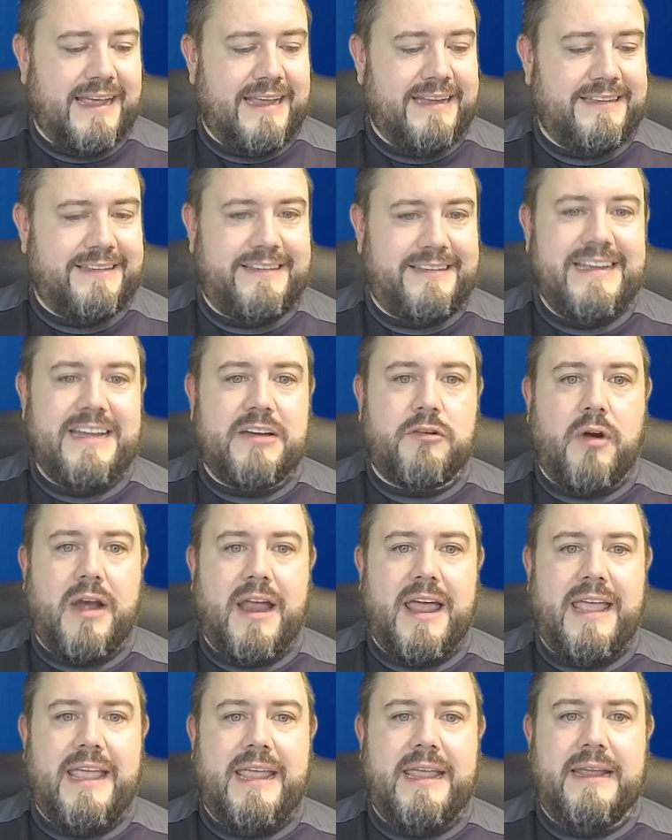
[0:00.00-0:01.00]
a C
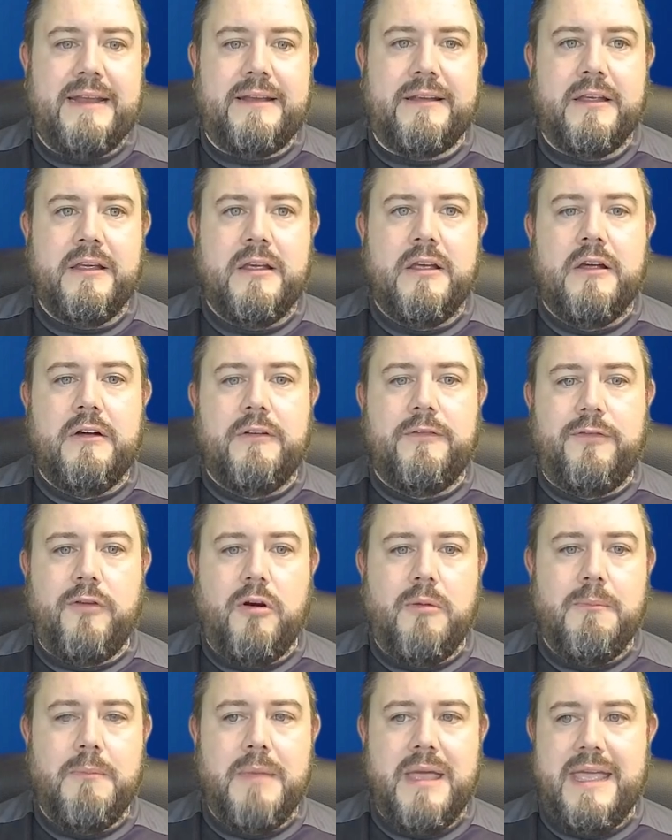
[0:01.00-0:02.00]
grade
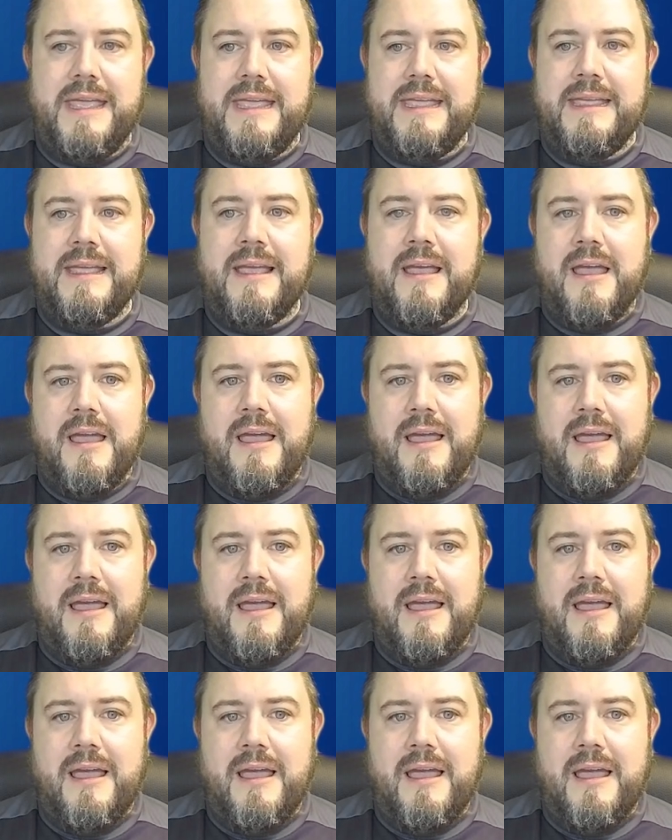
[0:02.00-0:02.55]
from me.